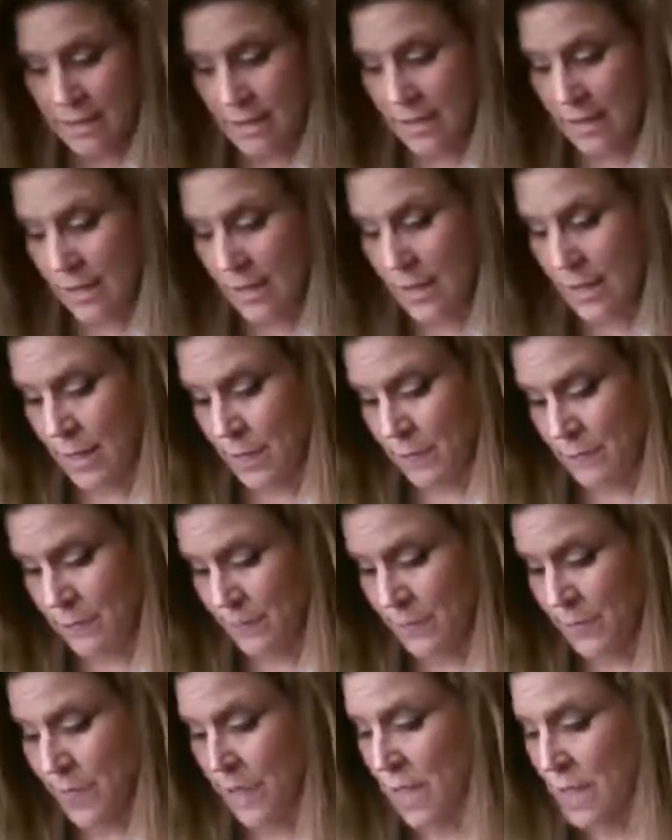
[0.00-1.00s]
Um,
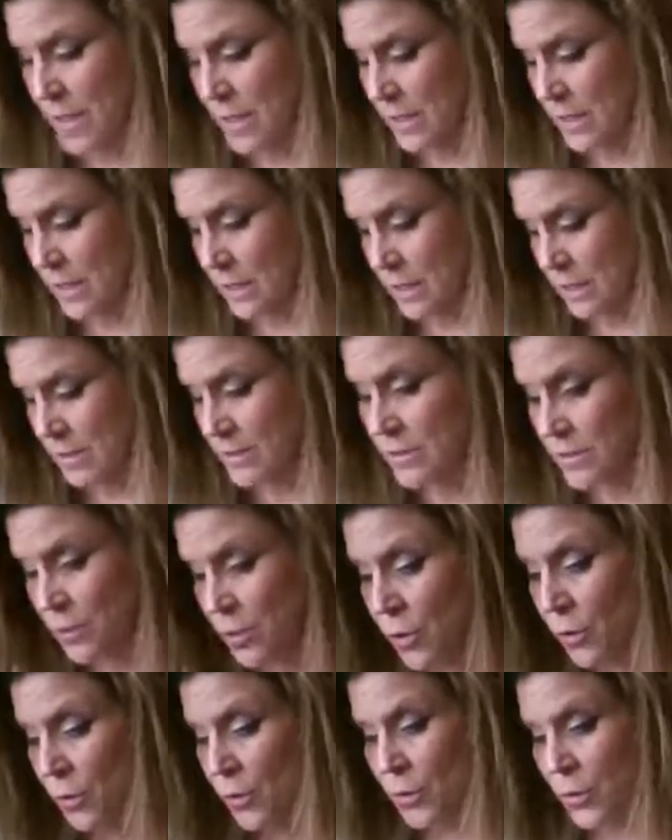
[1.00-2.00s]

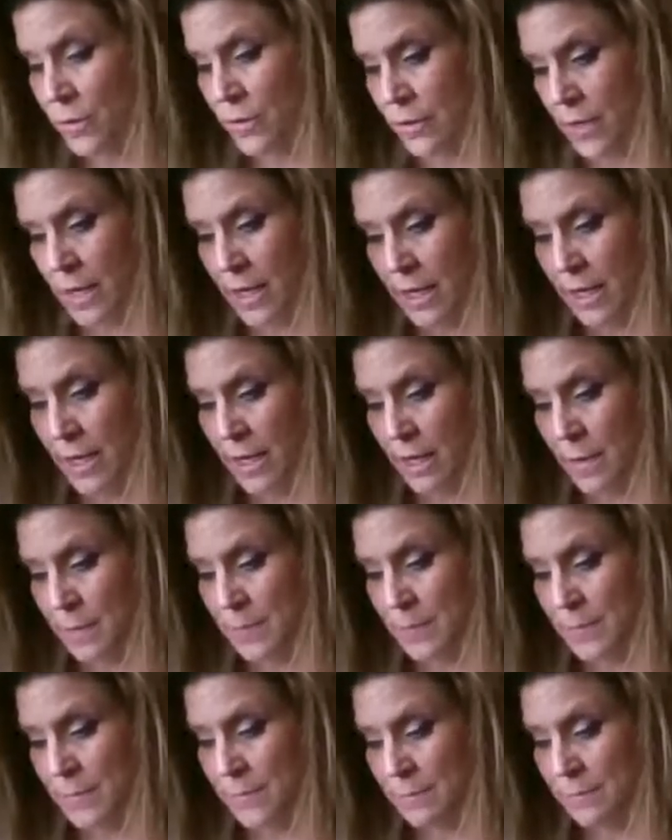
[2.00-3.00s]
so,
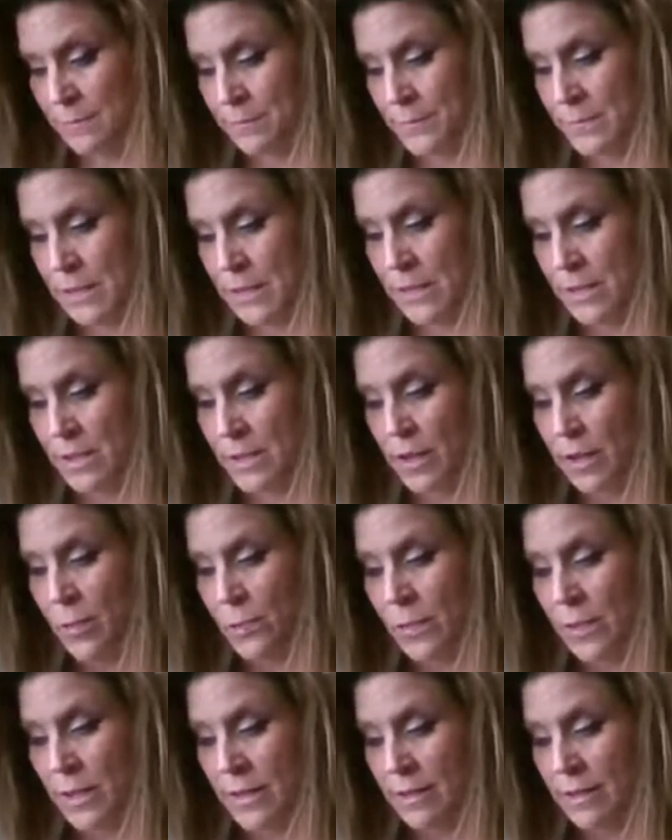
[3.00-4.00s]
um, to start
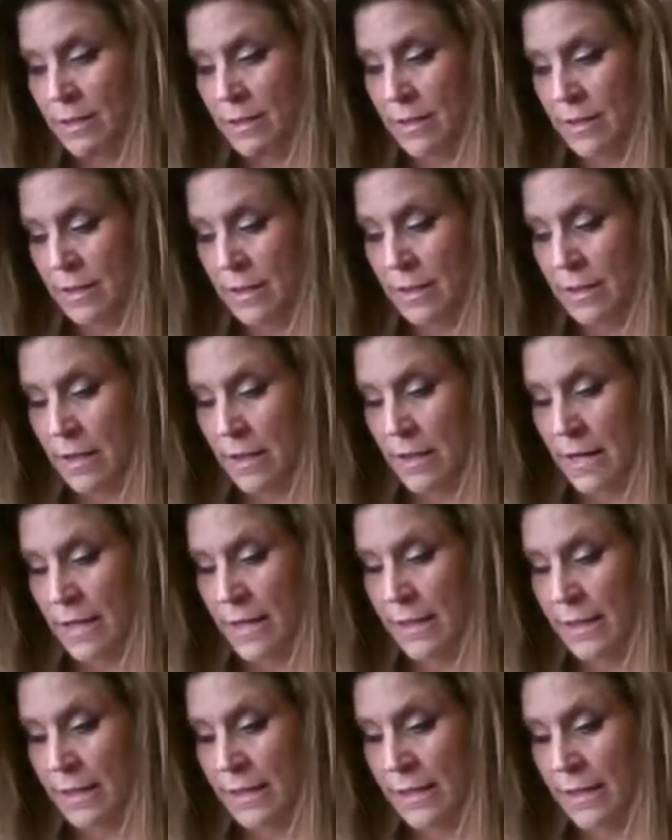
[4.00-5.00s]
with, I
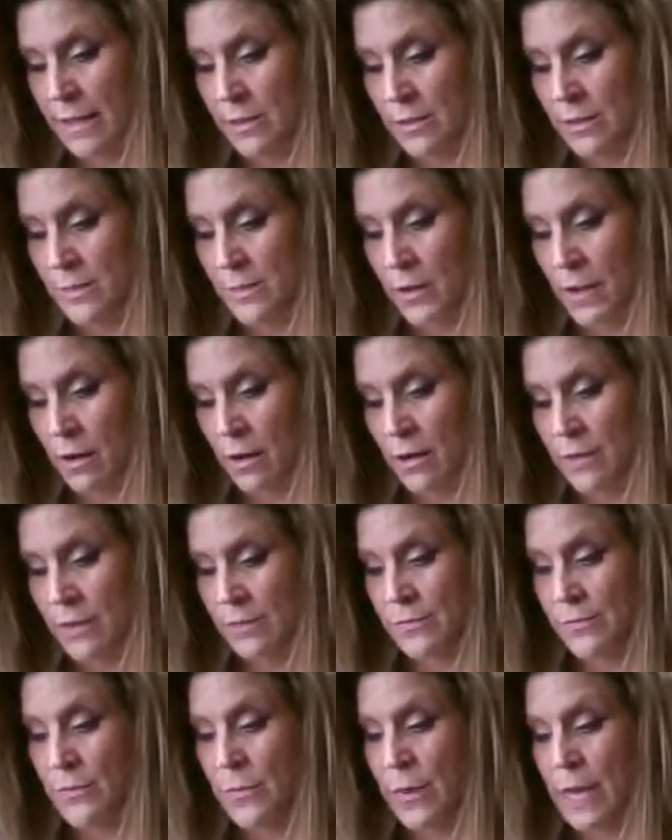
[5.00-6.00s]
laid out some cards
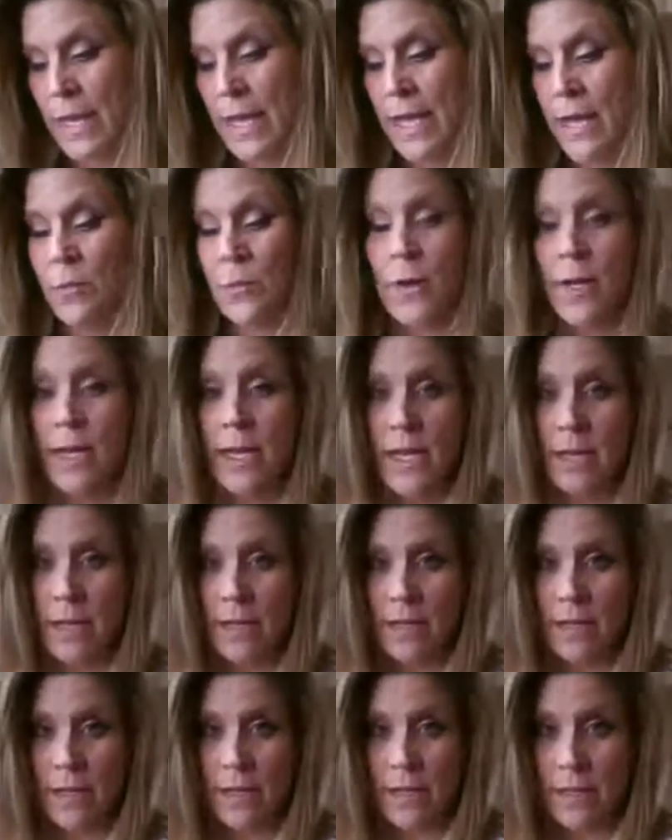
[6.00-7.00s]
from the Gateway
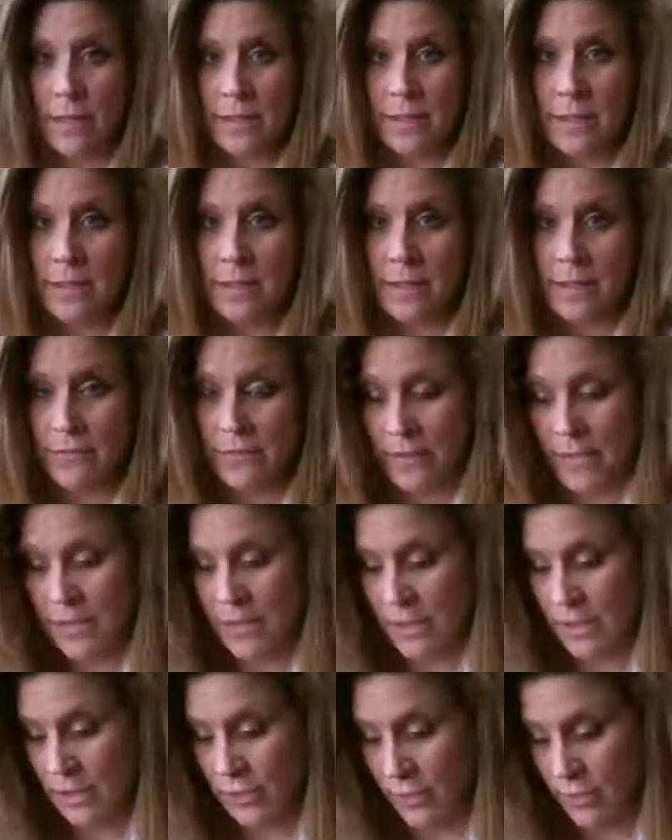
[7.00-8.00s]
uh, to the Divine
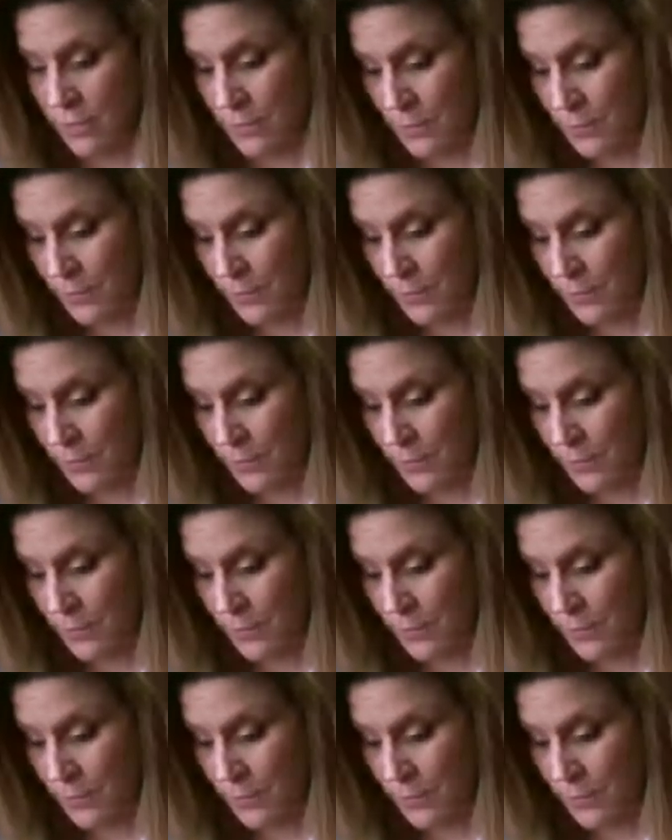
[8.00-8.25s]
Tarot,